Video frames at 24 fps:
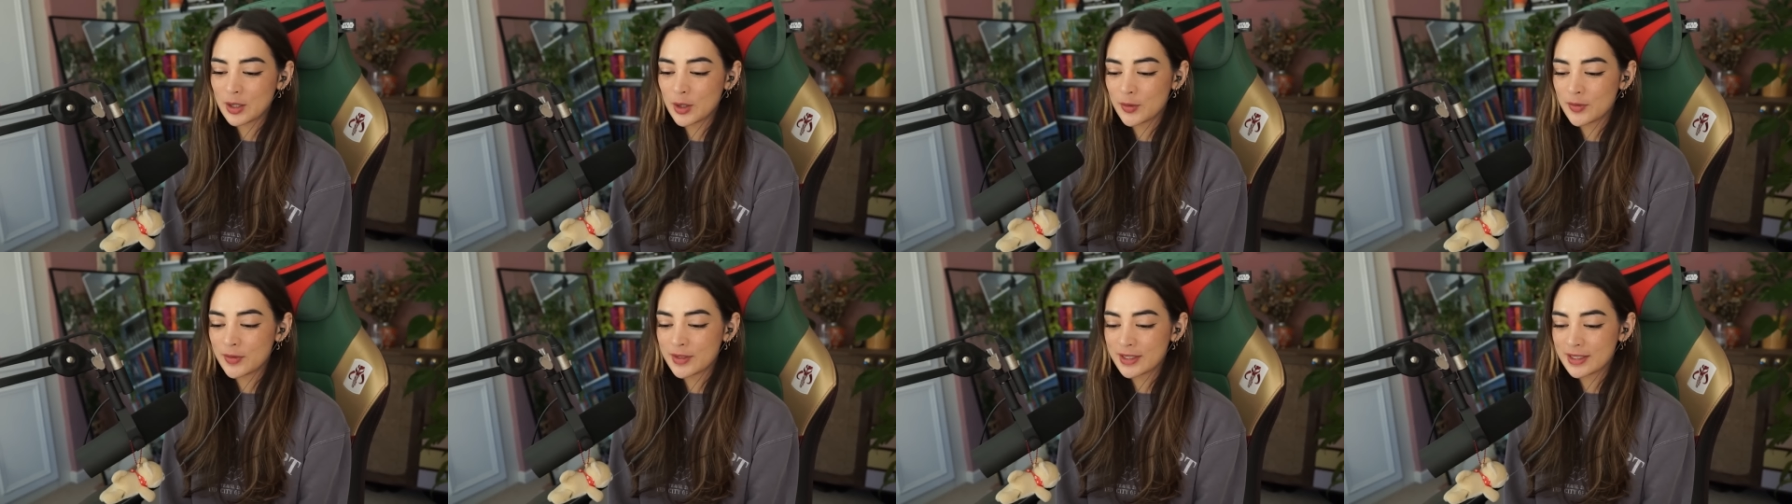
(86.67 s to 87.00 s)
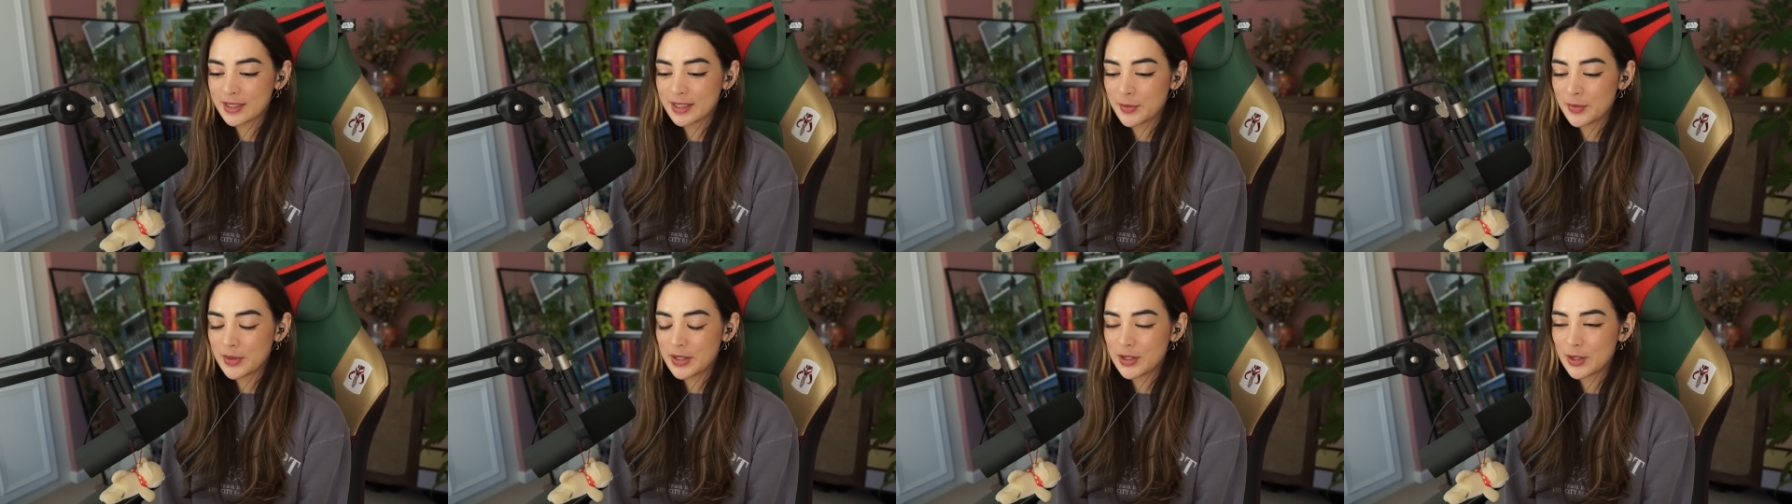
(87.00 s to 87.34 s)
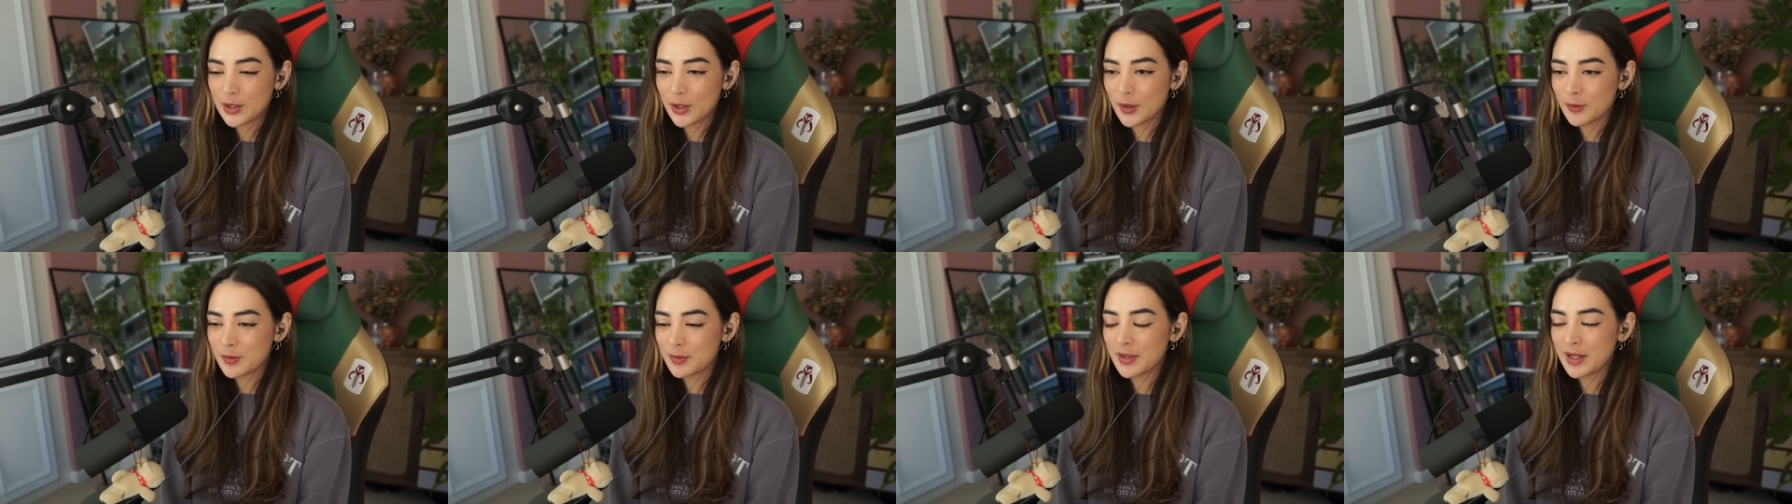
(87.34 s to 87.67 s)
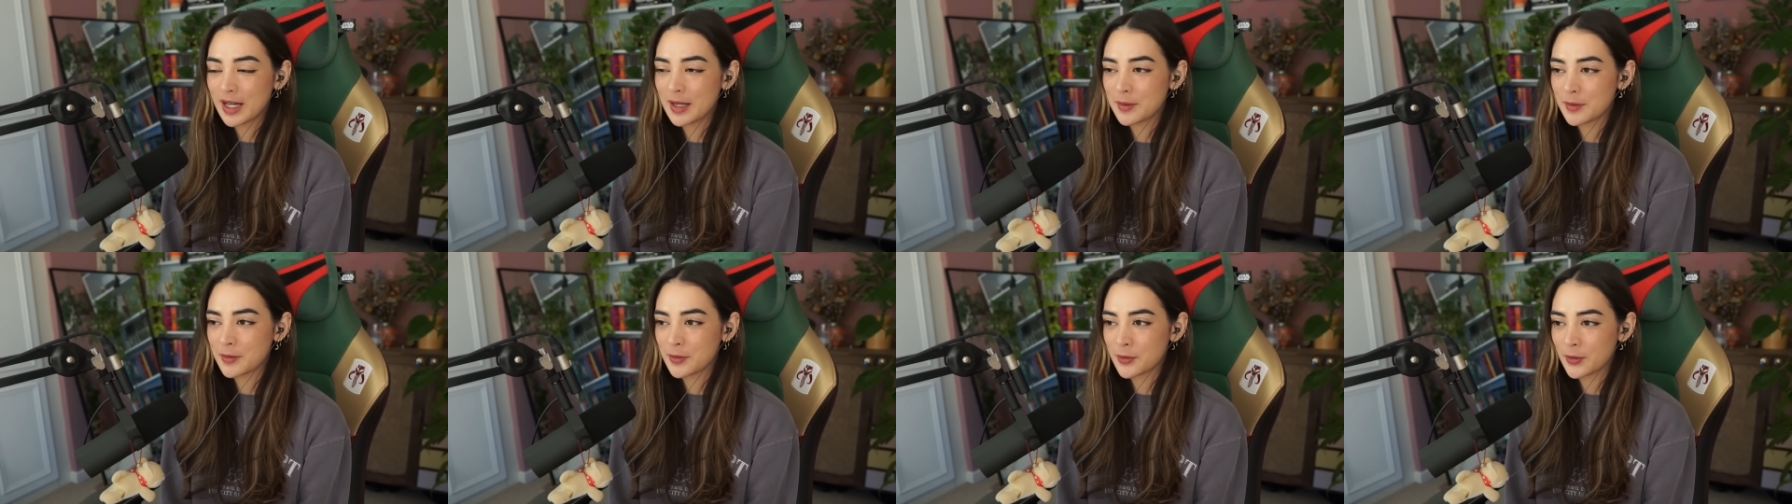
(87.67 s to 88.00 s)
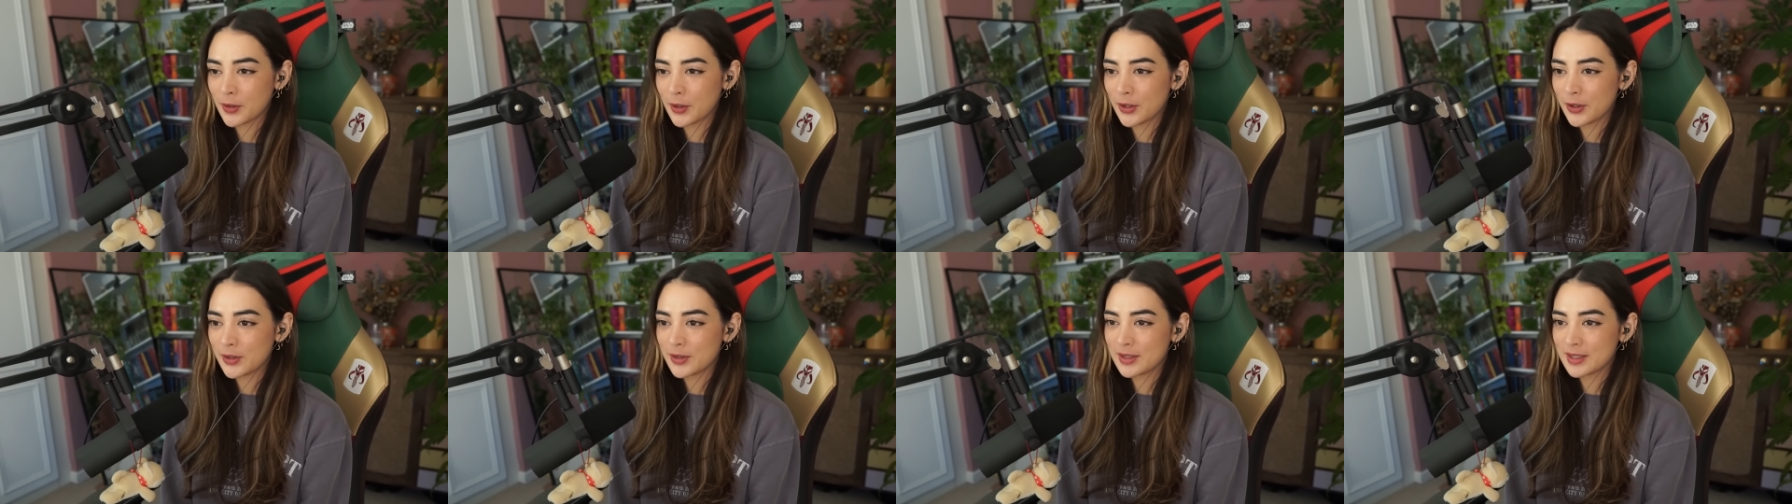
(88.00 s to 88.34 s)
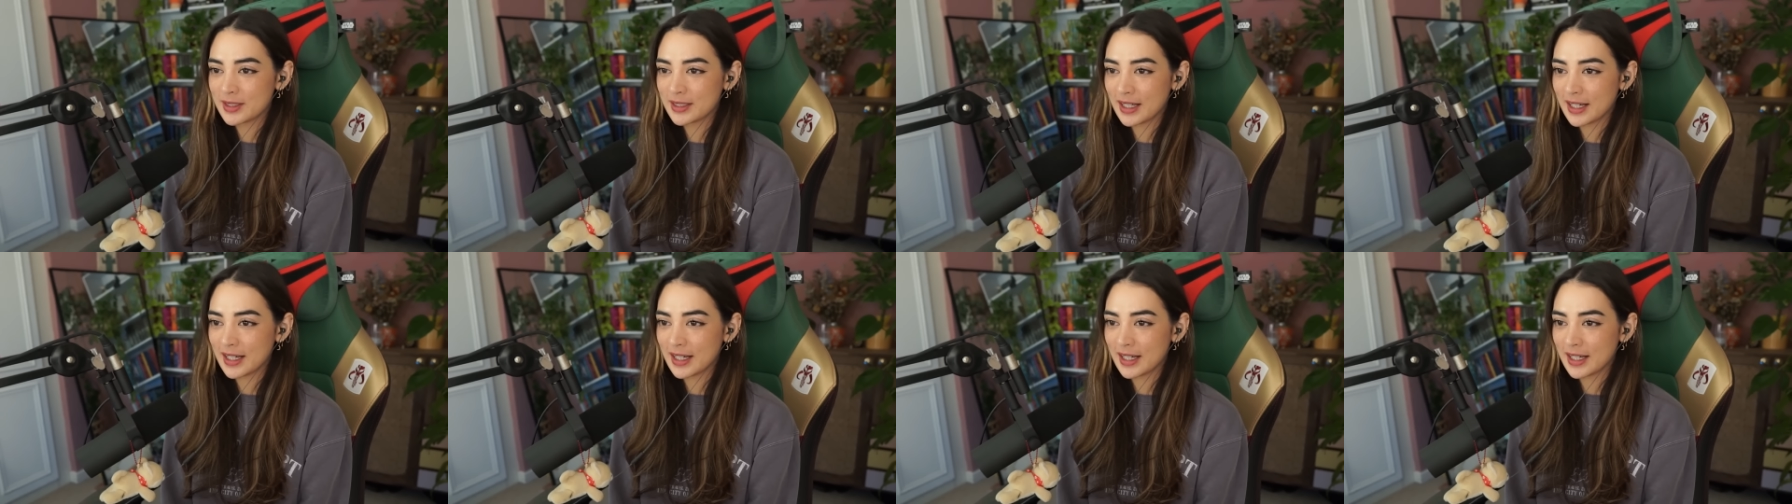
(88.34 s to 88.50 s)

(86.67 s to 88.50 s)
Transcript: obviously we know from Game of Thrones